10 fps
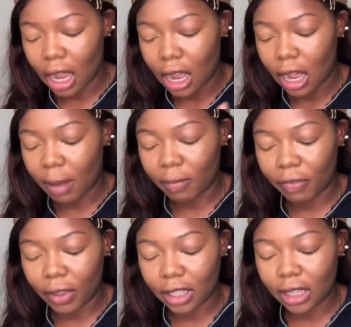um
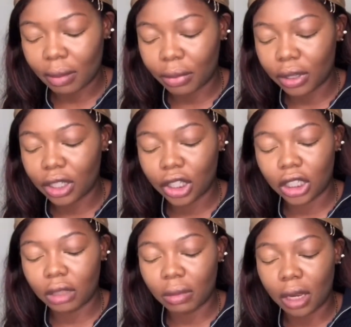face and body
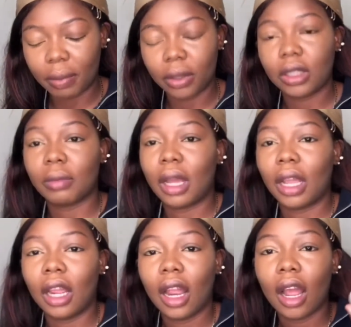shimmer plus
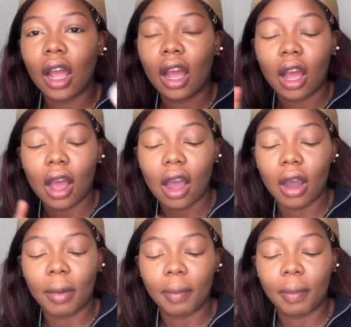my um